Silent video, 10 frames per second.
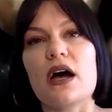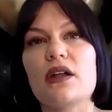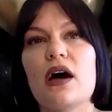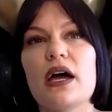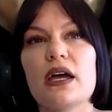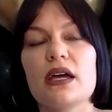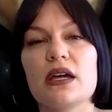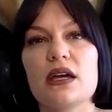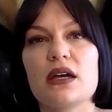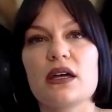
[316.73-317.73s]
And
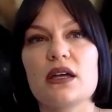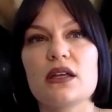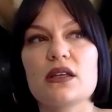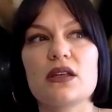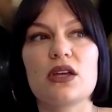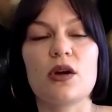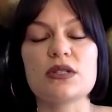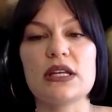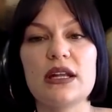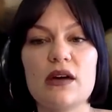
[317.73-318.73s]
I
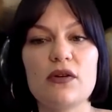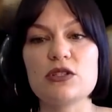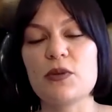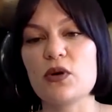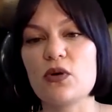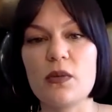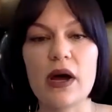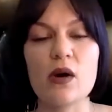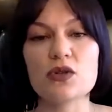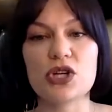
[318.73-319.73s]
was in and out of hospital my
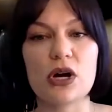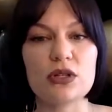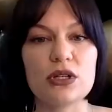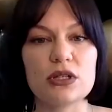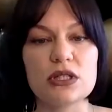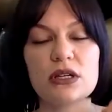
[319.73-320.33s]
whole childhood,